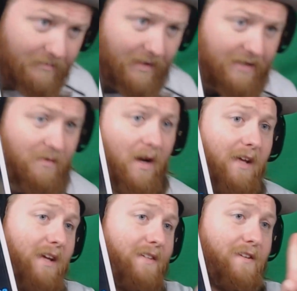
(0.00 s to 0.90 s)
That's right,
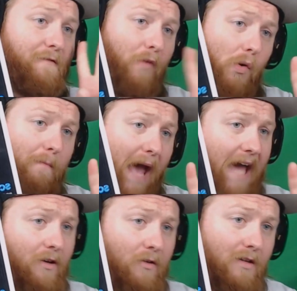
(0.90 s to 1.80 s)
it is a
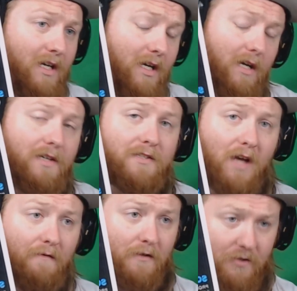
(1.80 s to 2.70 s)
4-paddle
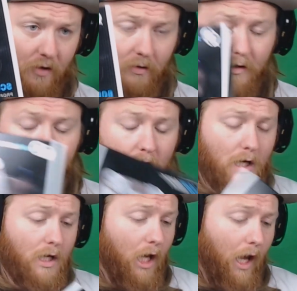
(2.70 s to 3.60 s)
Scuf controller.
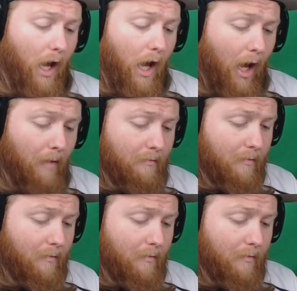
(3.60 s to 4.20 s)
As